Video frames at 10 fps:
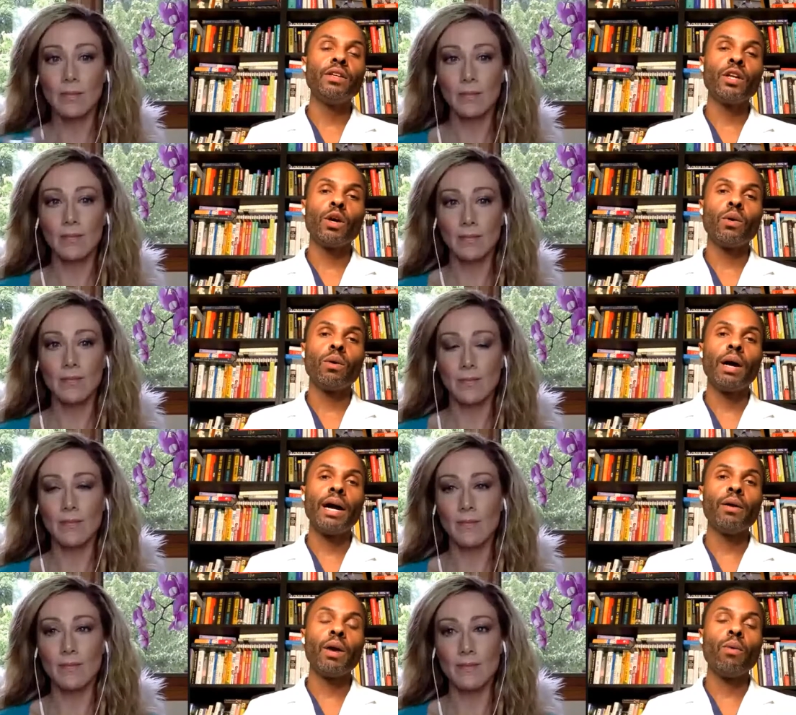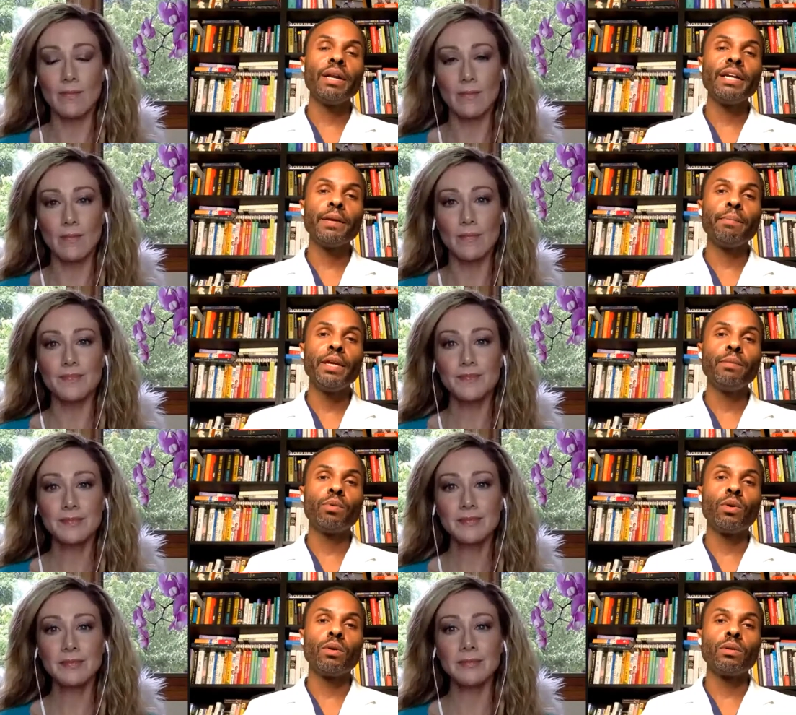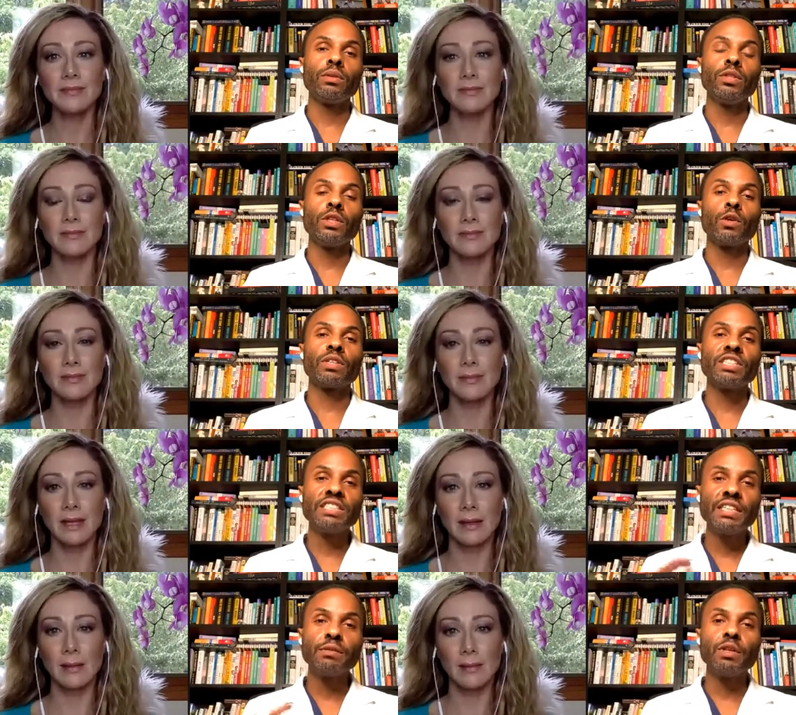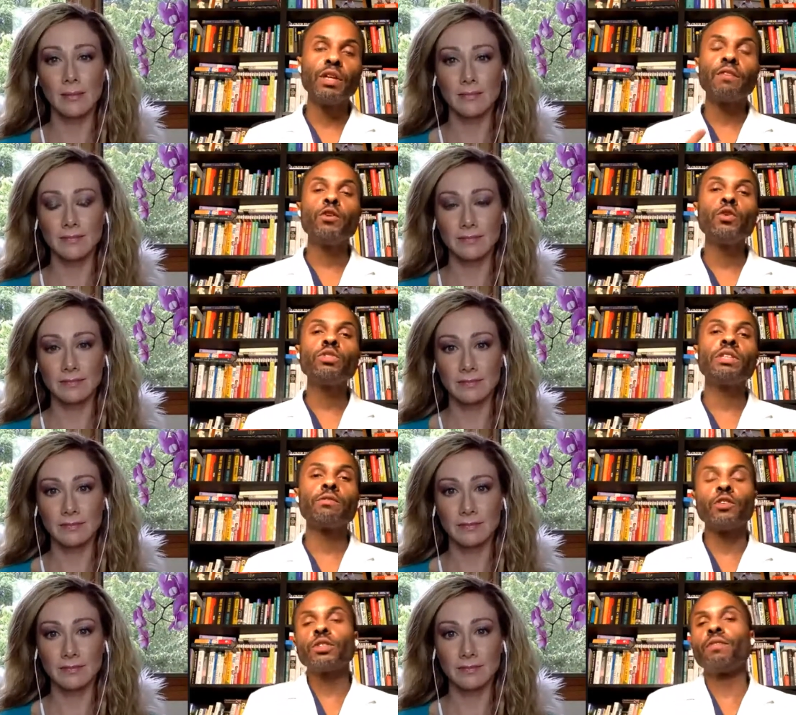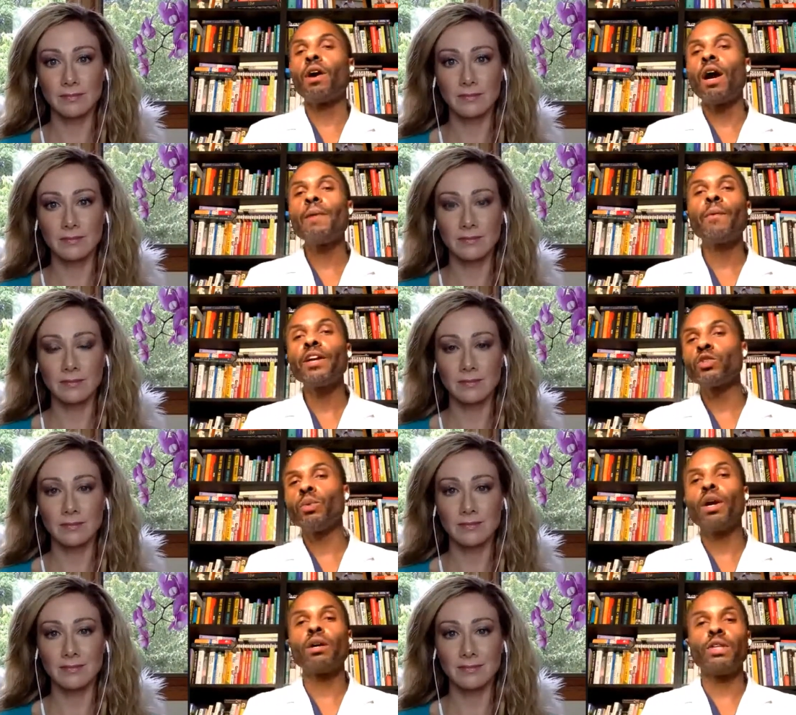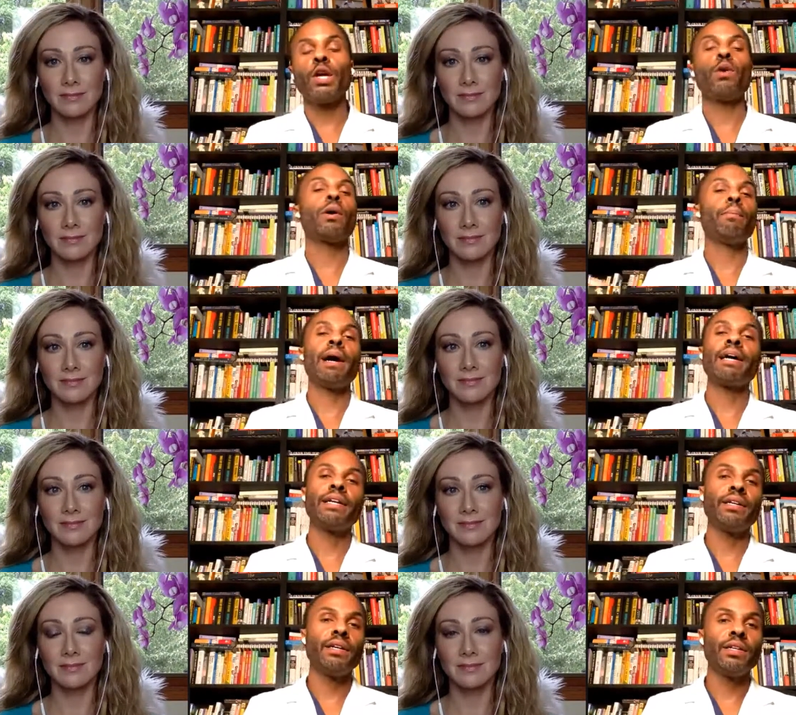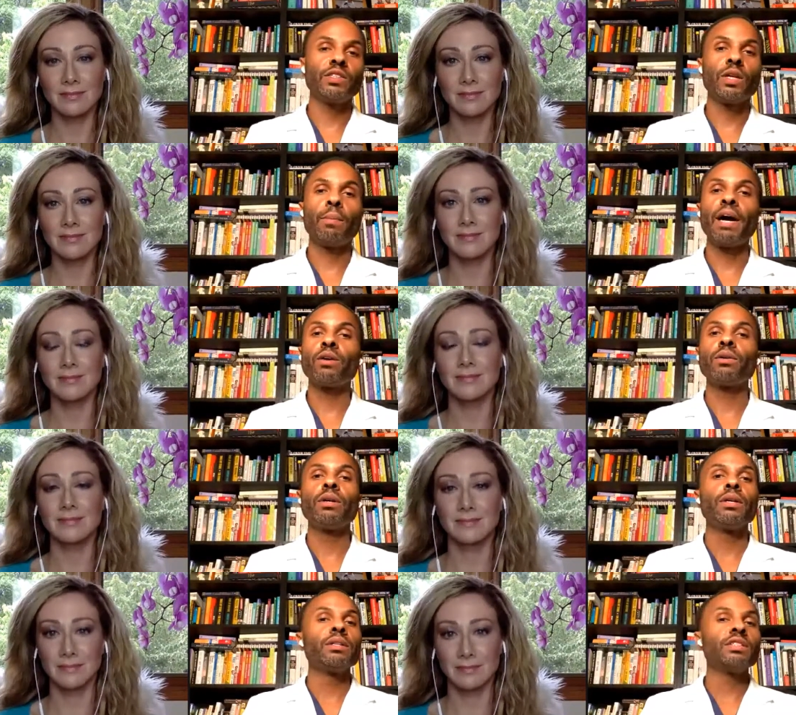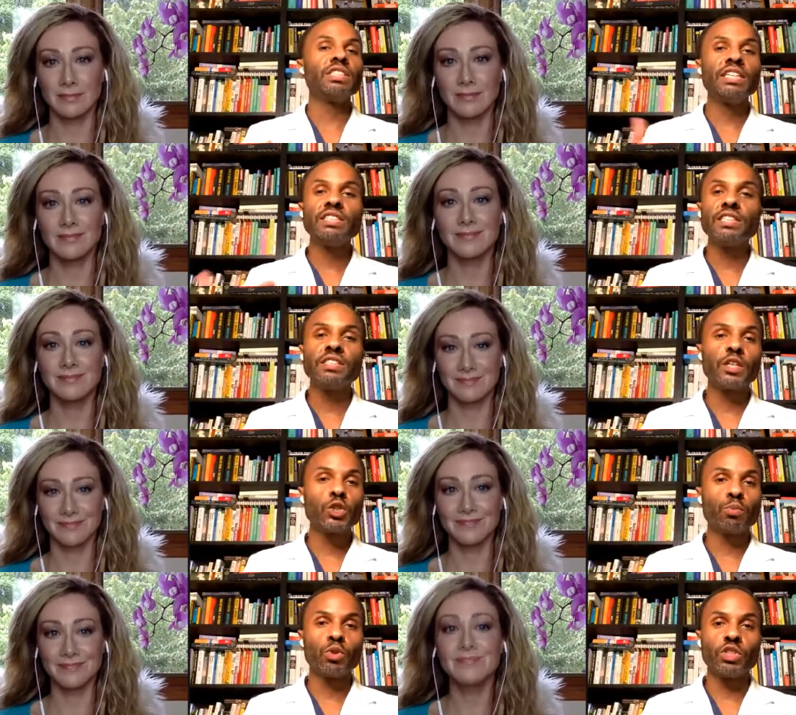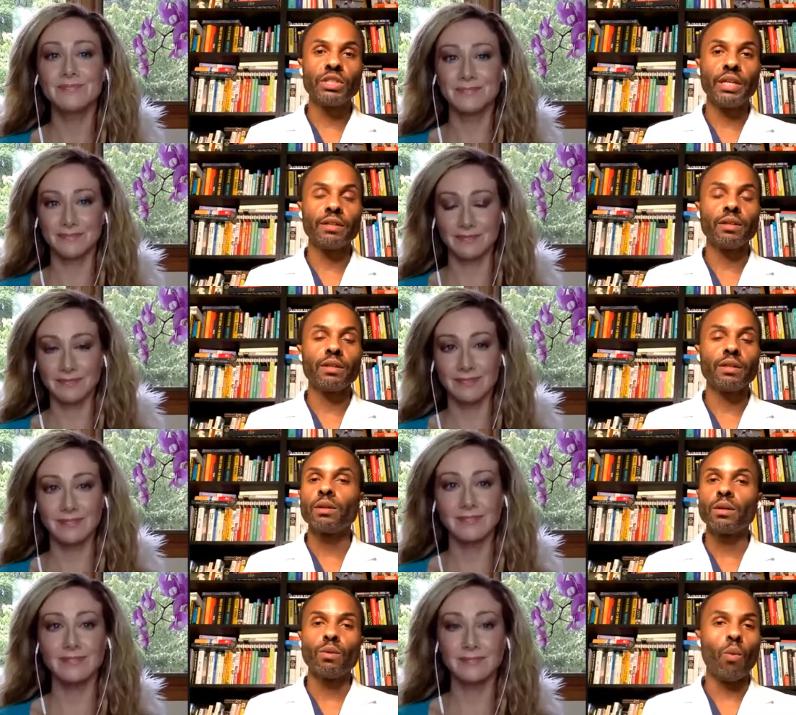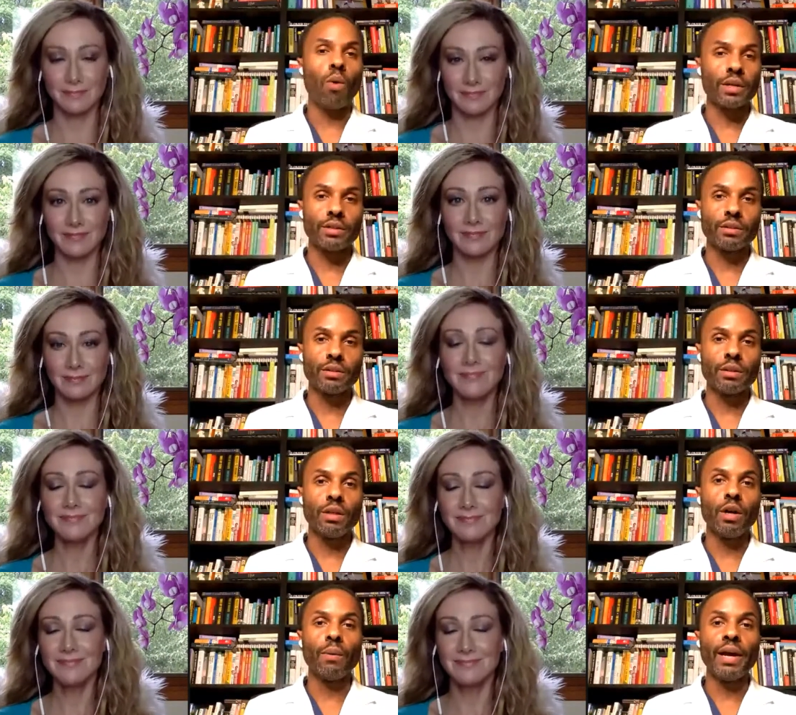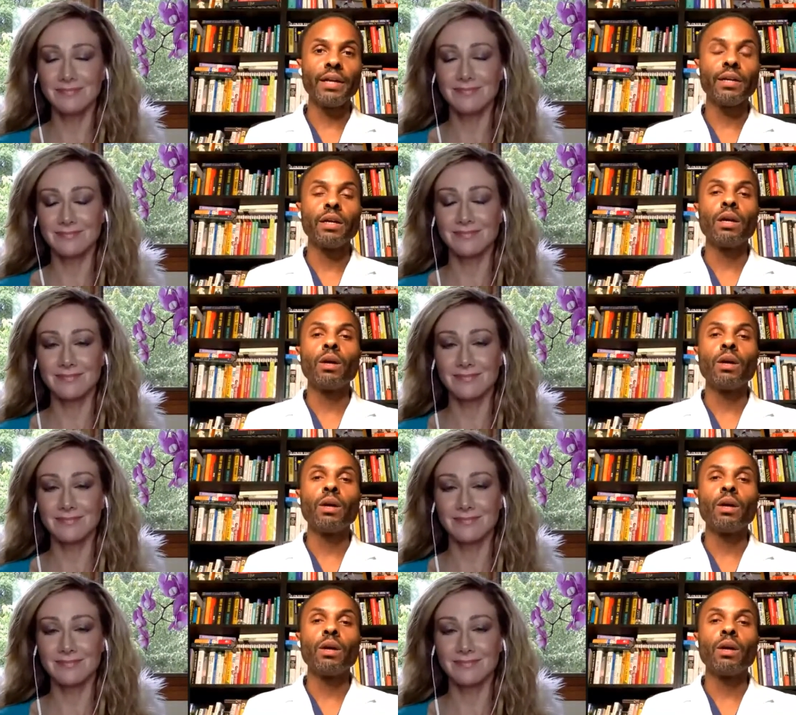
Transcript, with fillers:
Speaker 1: you know, I I want to get people, you know, this. If you first of all, our as we all know, our body is about sixty six percent water. All right,